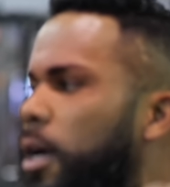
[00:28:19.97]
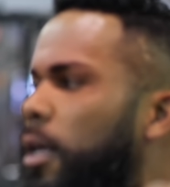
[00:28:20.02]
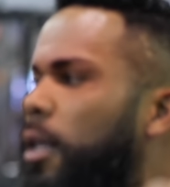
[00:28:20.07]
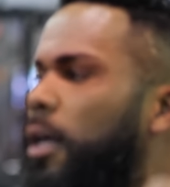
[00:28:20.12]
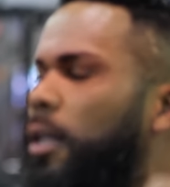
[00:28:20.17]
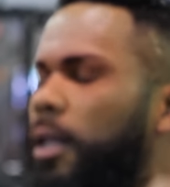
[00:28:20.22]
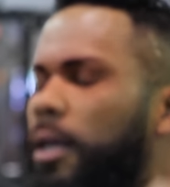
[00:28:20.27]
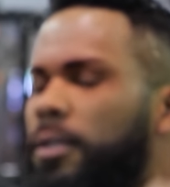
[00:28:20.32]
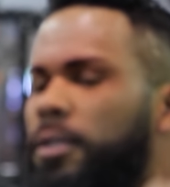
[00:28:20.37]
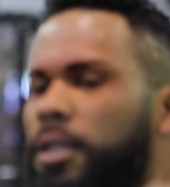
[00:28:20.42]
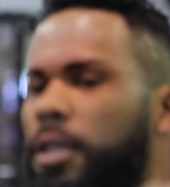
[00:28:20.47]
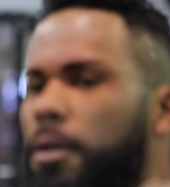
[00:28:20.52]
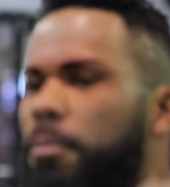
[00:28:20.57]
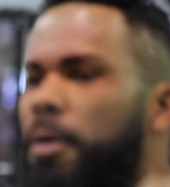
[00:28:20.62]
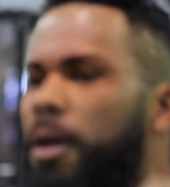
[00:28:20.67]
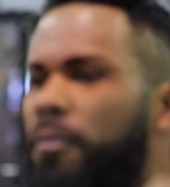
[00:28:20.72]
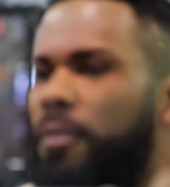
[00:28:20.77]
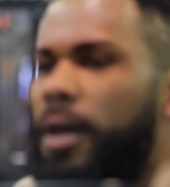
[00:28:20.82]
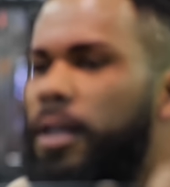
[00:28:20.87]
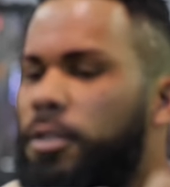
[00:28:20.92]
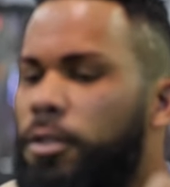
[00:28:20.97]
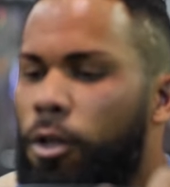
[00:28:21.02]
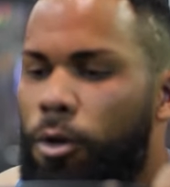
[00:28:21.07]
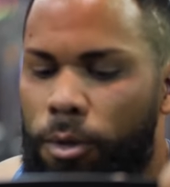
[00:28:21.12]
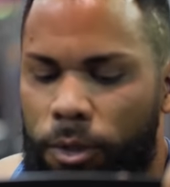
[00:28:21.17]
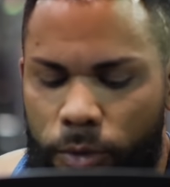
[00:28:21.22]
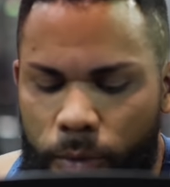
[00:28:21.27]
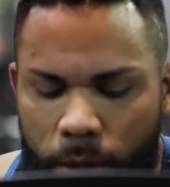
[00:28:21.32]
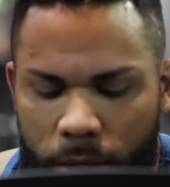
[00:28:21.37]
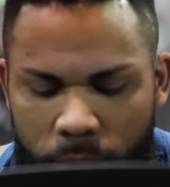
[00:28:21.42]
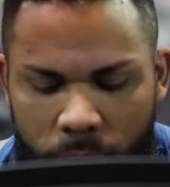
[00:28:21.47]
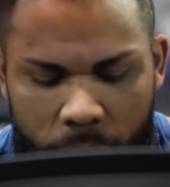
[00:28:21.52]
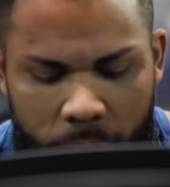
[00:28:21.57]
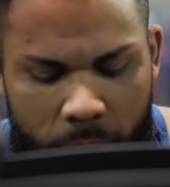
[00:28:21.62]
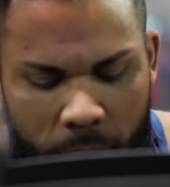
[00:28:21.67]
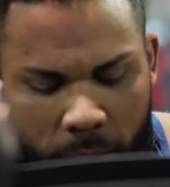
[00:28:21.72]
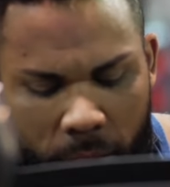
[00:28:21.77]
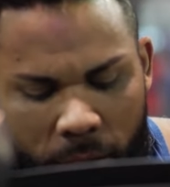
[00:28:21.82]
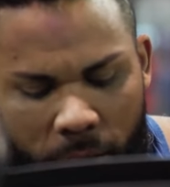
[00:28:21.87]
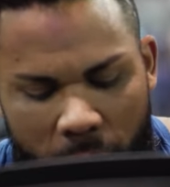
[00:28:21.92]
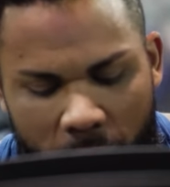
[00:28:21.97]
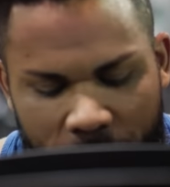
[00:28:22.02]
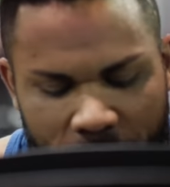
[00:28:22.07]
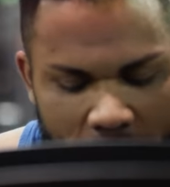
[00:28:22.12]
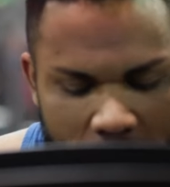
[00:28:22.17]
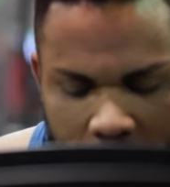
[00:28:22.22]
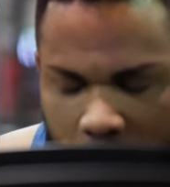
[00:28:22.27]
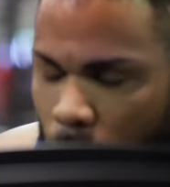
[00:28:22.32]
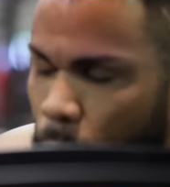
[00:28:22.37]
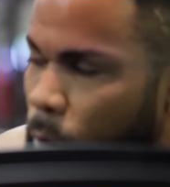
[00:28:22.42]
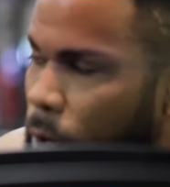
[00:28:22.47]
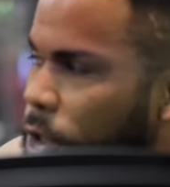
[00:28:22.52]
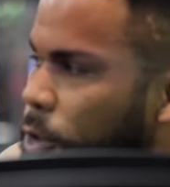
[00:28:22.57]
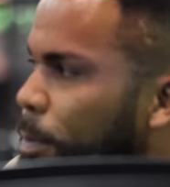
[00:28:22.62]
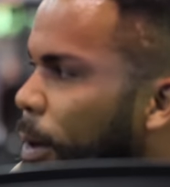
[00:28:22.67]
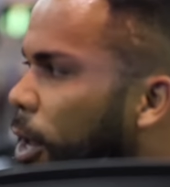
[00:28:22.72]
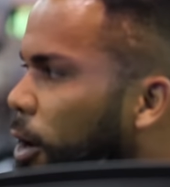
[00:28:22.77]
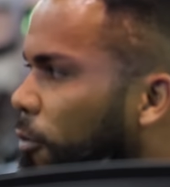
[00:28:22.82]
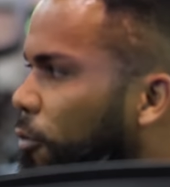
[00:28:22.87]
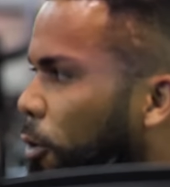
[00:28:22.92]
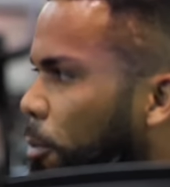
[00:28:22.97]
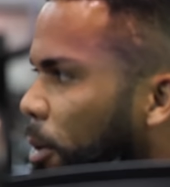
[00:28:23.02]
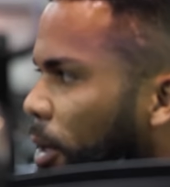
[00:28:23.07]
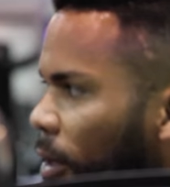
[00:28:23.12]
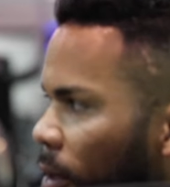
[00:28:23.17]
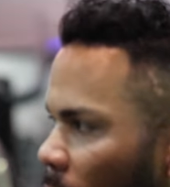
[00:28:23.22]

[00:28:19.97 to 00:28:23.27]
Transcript: I, I like to keep my fats low as well. Yeah. I find it works better. better. for me.